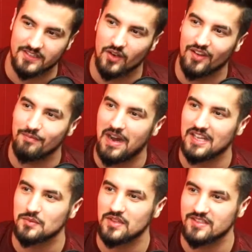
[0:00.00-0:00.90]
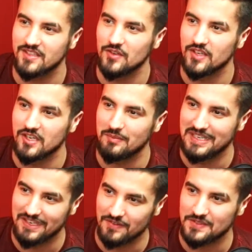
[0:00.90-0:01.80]
so if moss were this cute, it would be
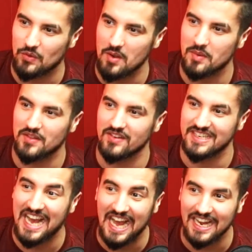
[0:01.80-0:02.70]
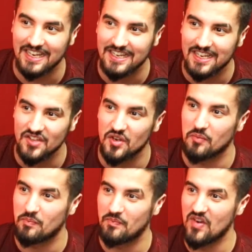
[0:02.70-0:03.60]
a different story, but they're not. They're
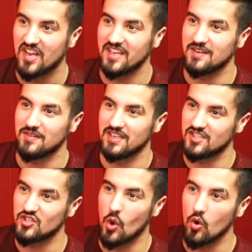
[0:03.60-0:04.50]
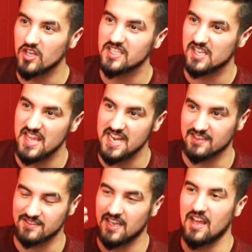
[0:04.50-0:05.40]
fucking soulless
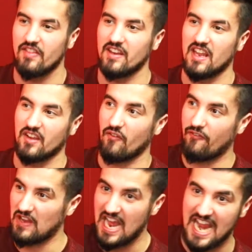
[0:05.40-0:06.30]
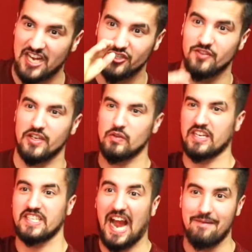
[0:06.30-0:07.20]
things that like fly at you. They do
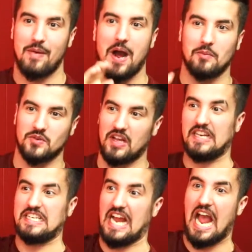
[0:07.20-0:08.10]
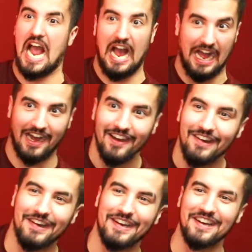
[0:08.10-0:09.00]
like dive bombs. Like, nah!
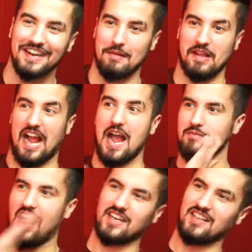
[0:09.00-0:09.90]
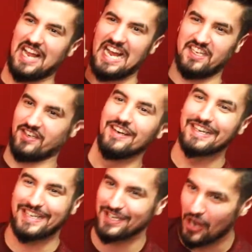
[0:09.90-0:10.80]
I'm like, I'm not a light.
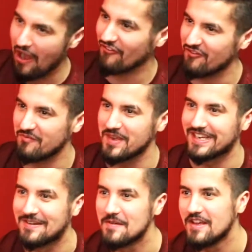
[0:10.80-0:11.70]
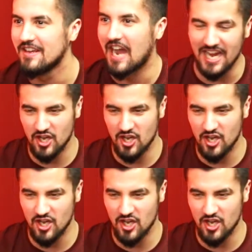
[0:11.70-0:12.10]
Get off of me. I